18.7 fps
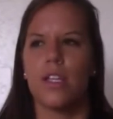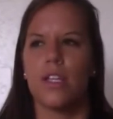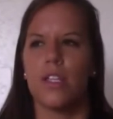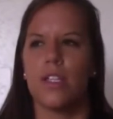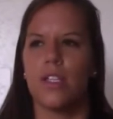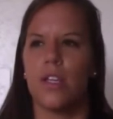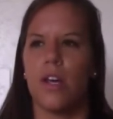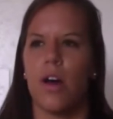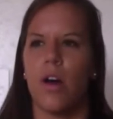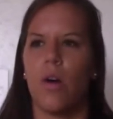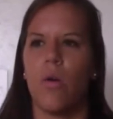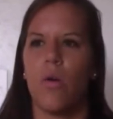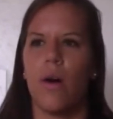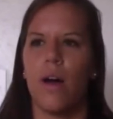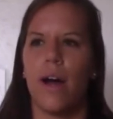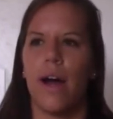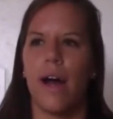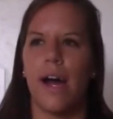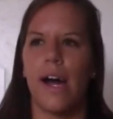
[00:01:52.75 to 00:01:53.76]
So,
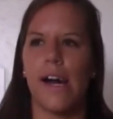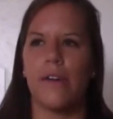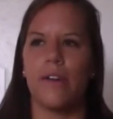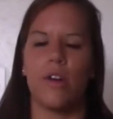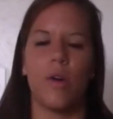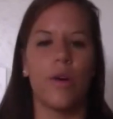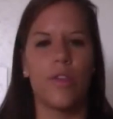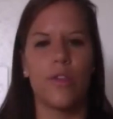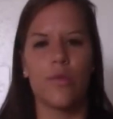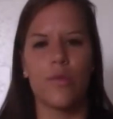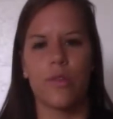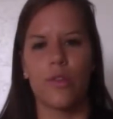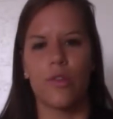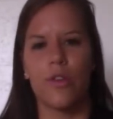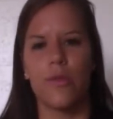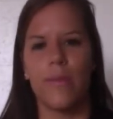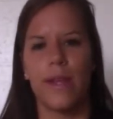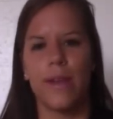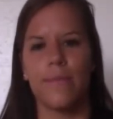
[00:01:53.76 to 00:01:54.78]
uh, going through
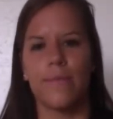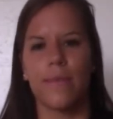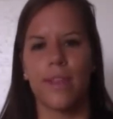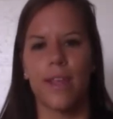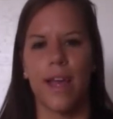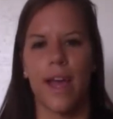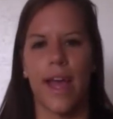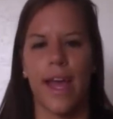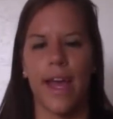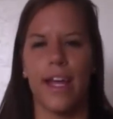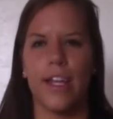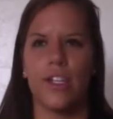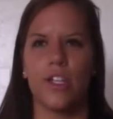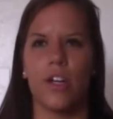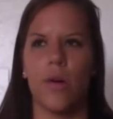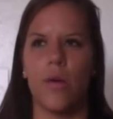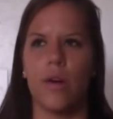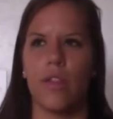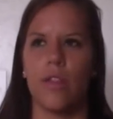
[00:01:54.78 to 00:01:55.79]
recruitment
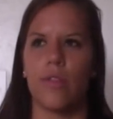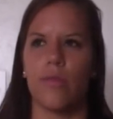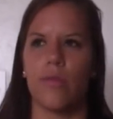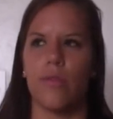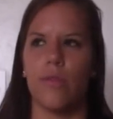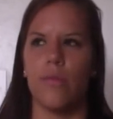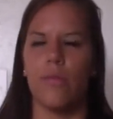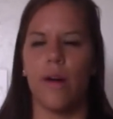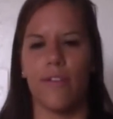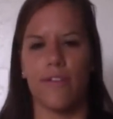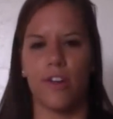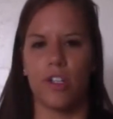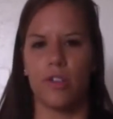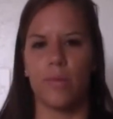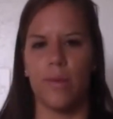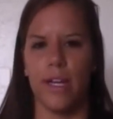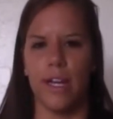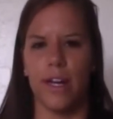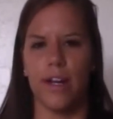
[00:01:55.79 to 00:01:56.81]
and going through my
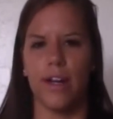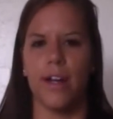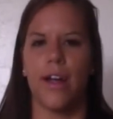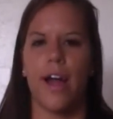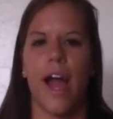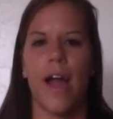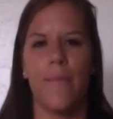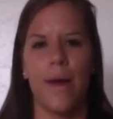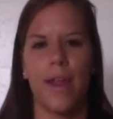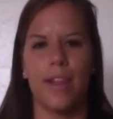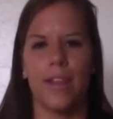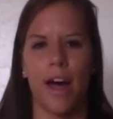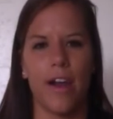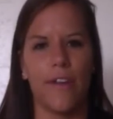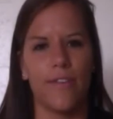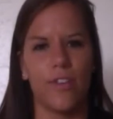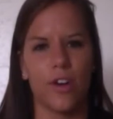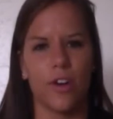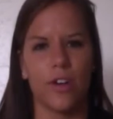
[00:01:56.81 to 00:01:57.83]
freshman year, I met a
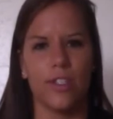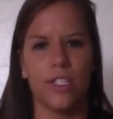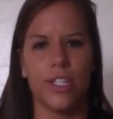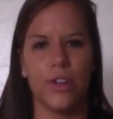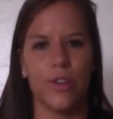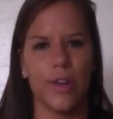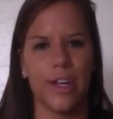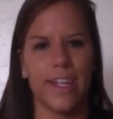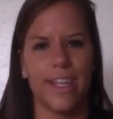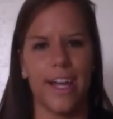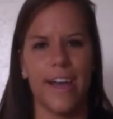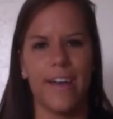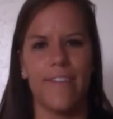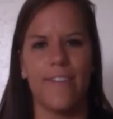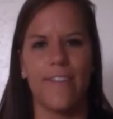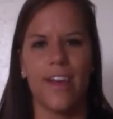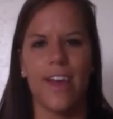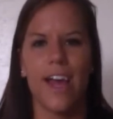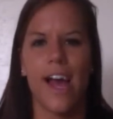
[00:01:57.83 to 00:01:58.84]
lot of girls in Greek
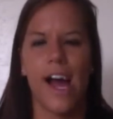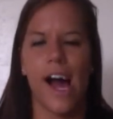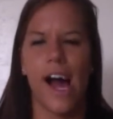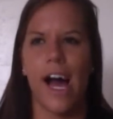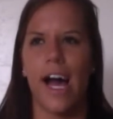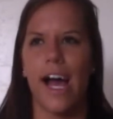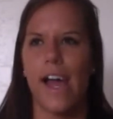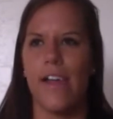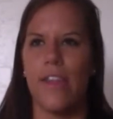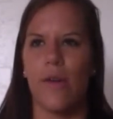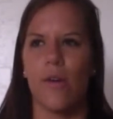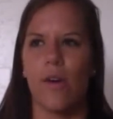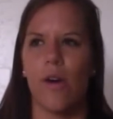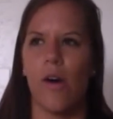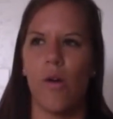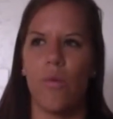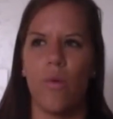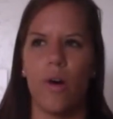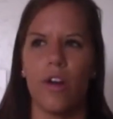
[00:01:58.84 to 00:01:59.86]
life, uh, and they were
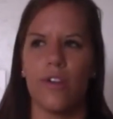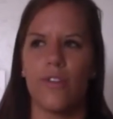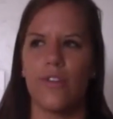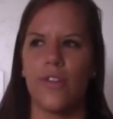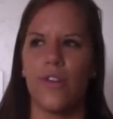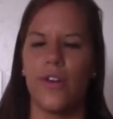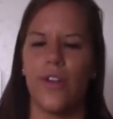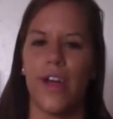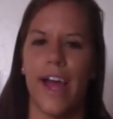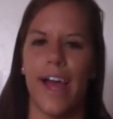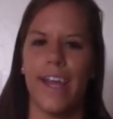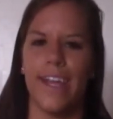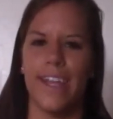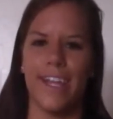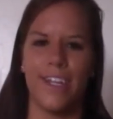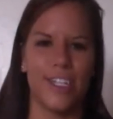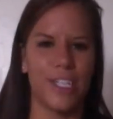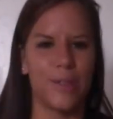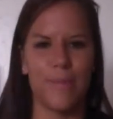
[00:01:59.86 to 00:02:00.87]
all wonderful, and
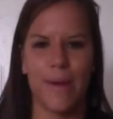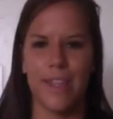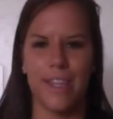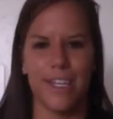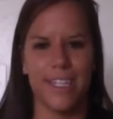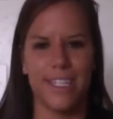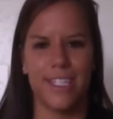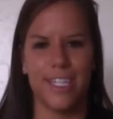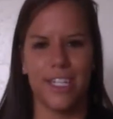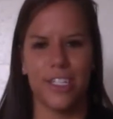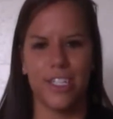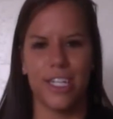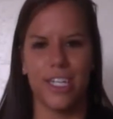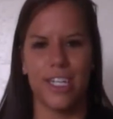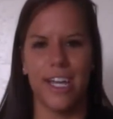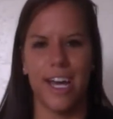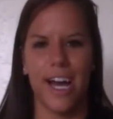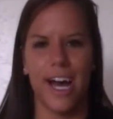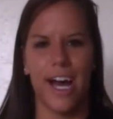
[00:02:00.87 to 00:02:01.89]
they just made the
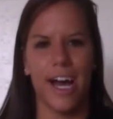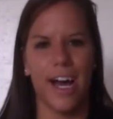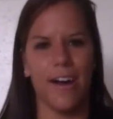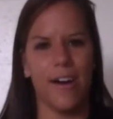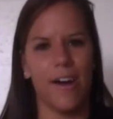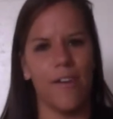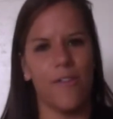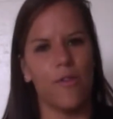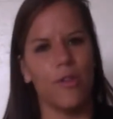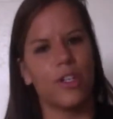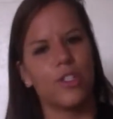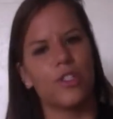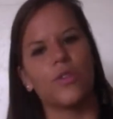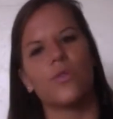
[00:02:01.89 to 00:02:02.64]
decision uh, of which